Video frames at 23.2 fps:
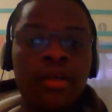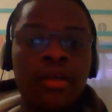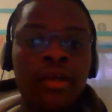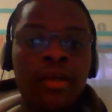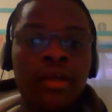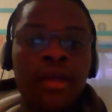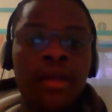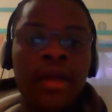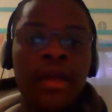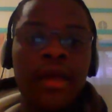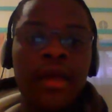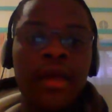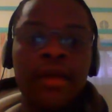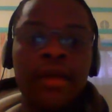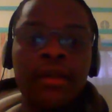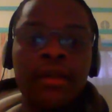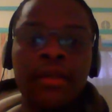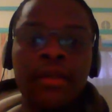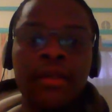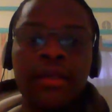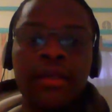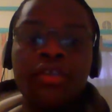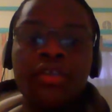and
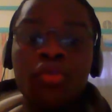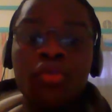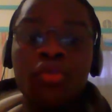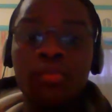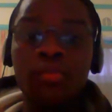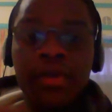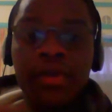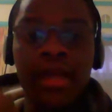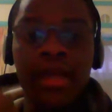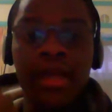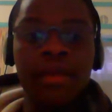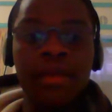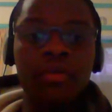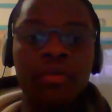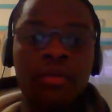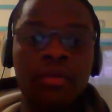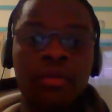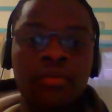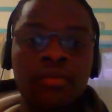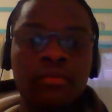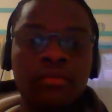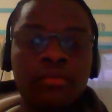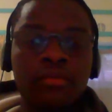it will be able,
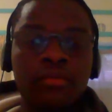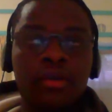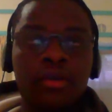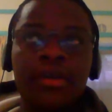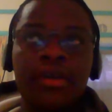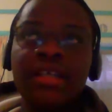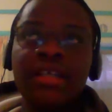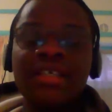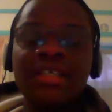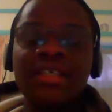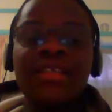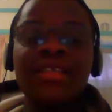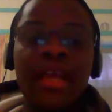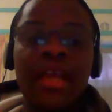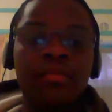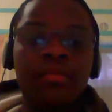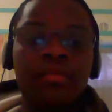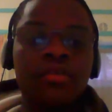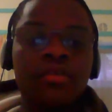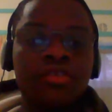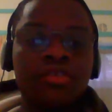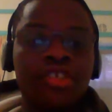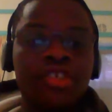or it is able to
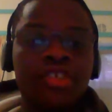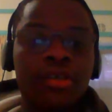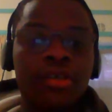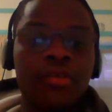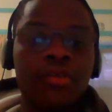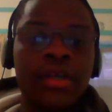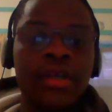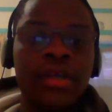generate